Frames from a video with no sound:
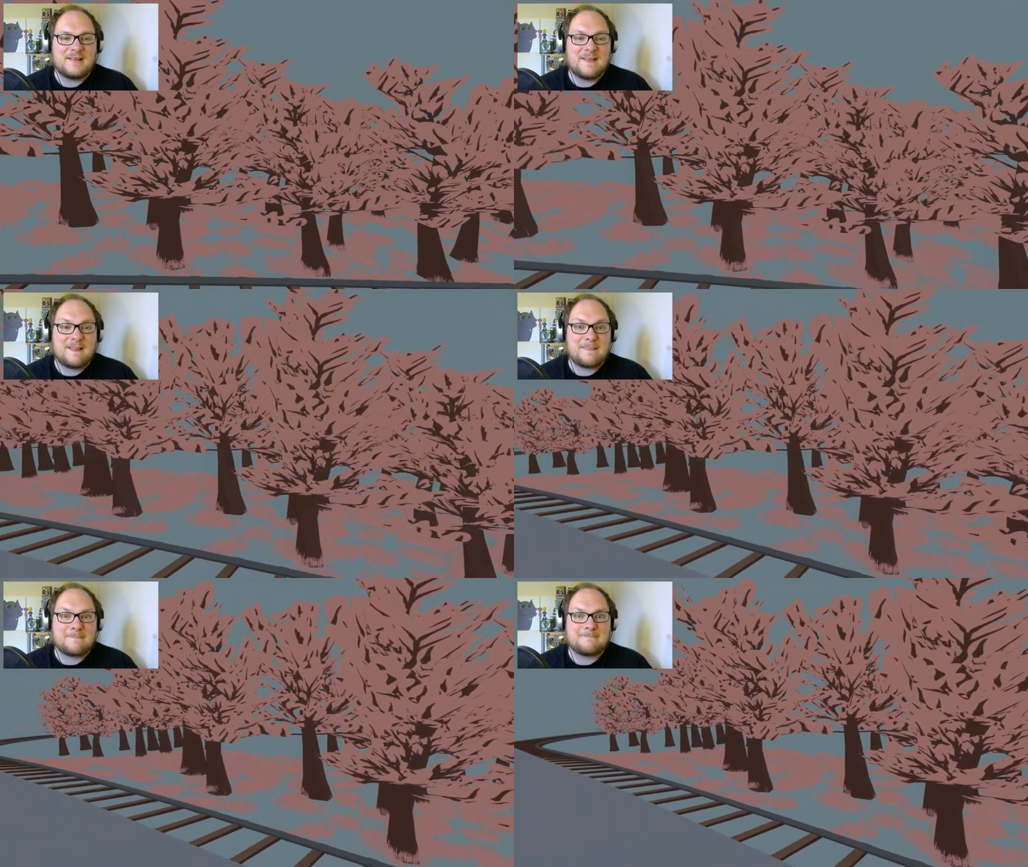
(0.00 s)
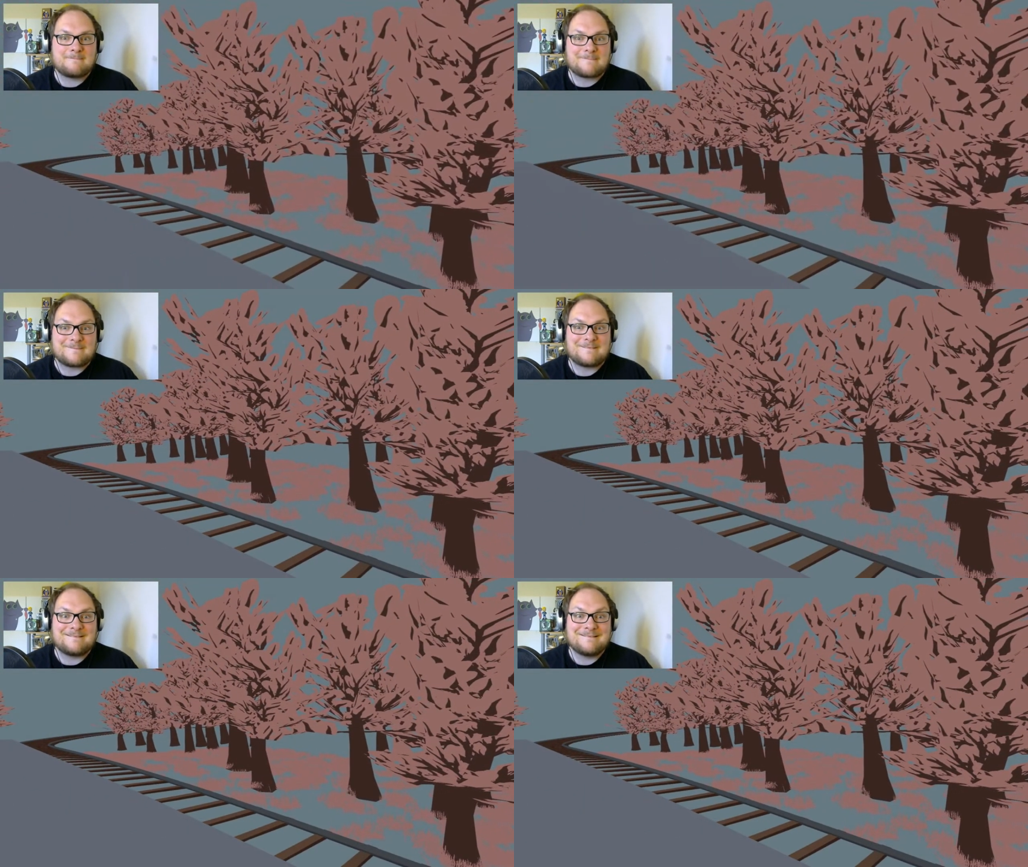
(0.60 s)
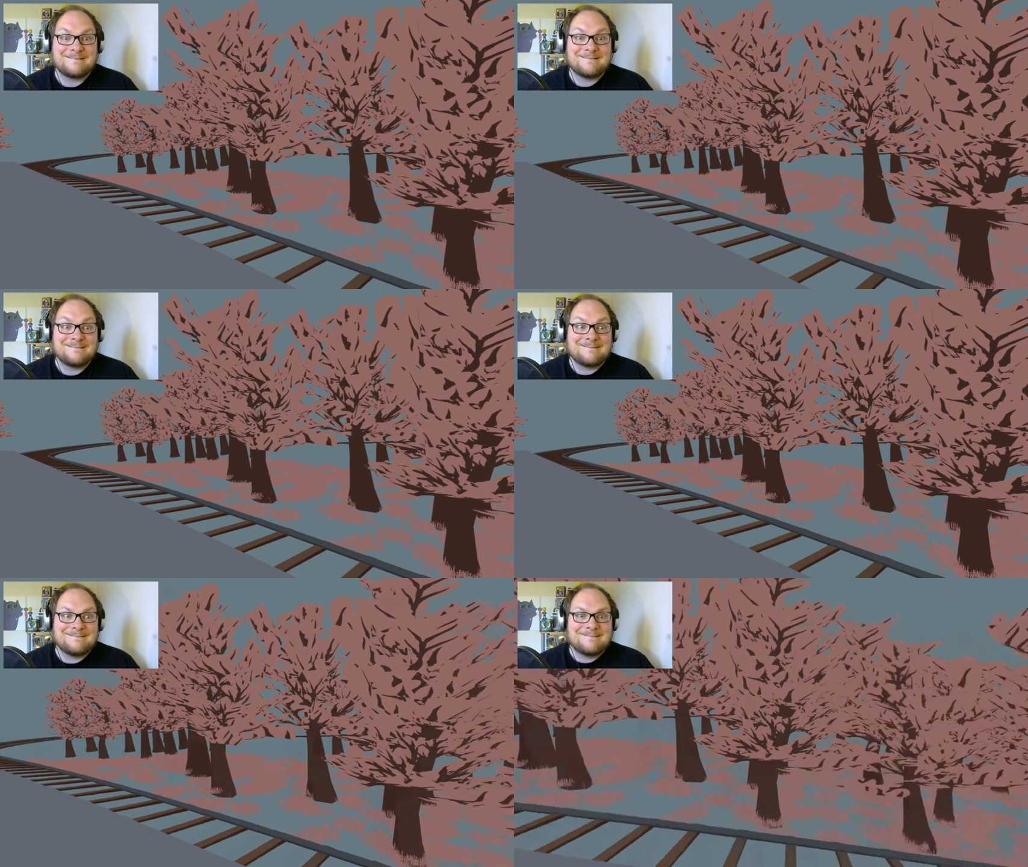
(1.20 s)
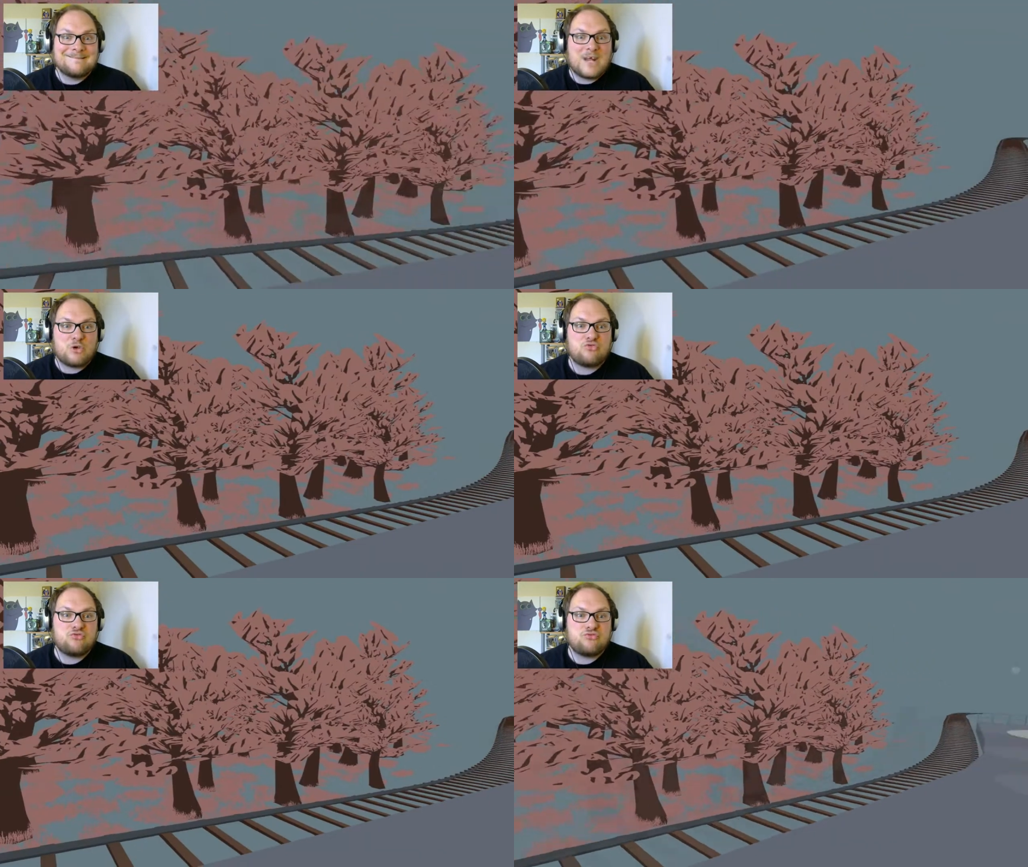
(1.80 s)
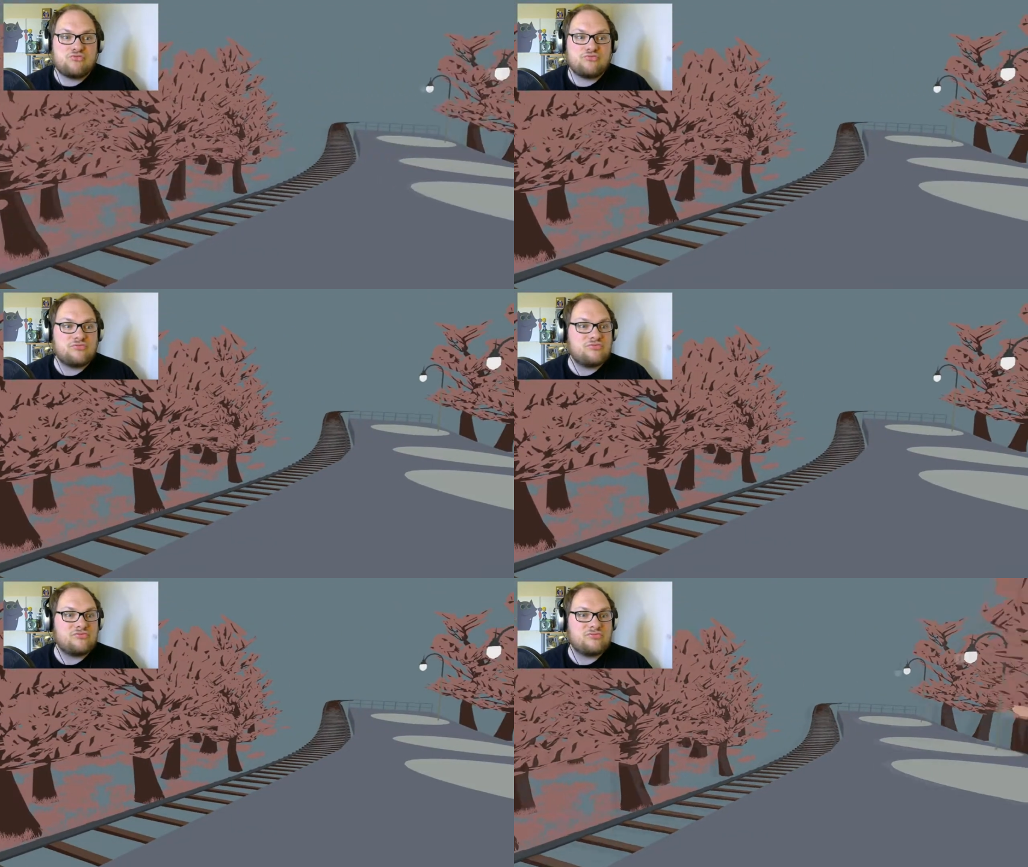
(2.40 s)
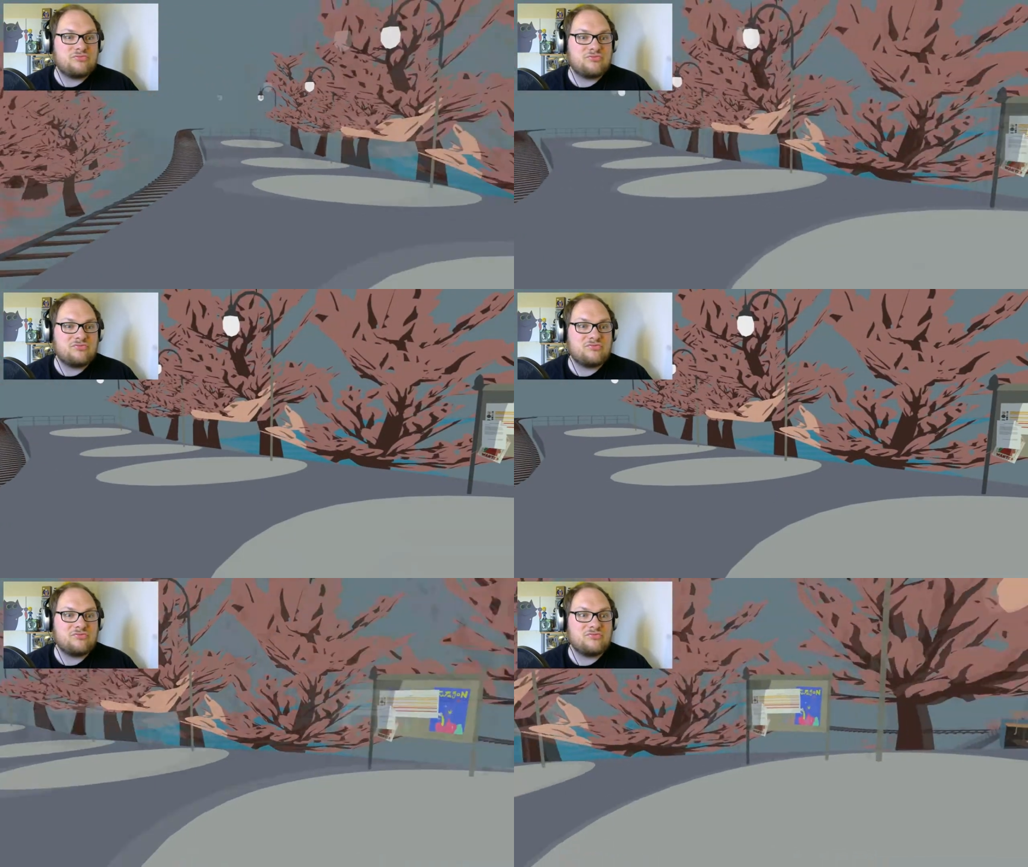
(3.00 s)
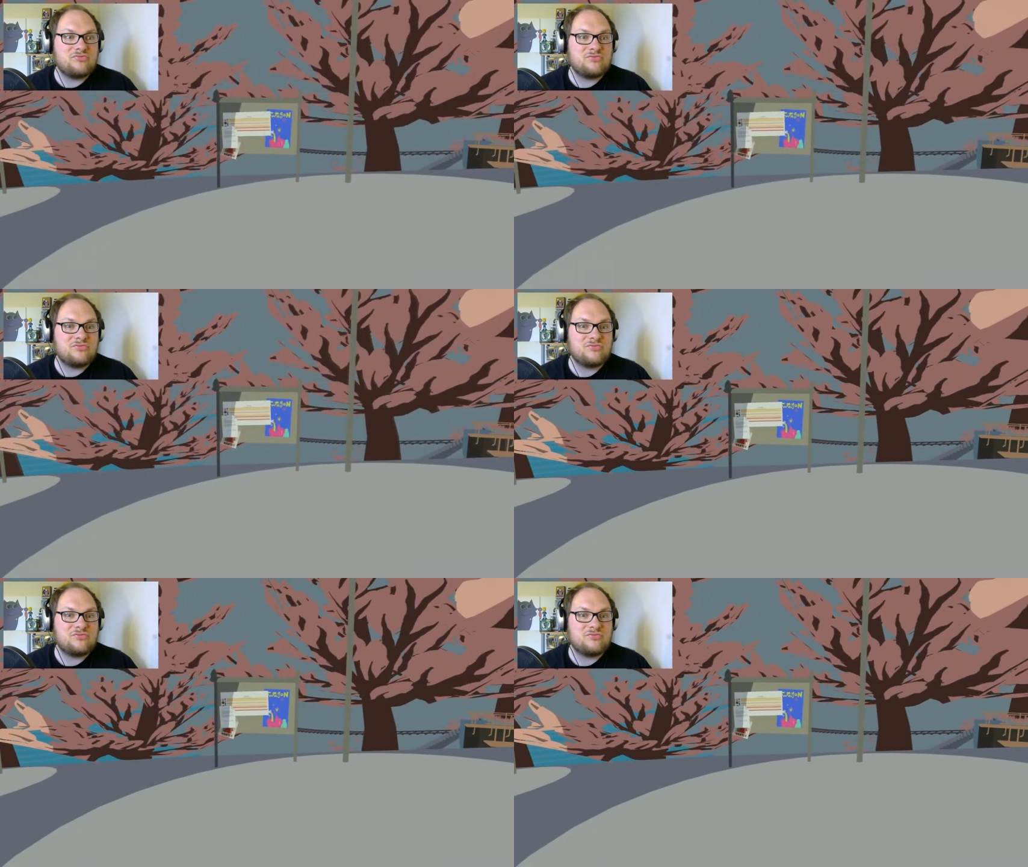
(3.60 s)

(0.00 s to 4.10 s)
No one is speaking in this clip.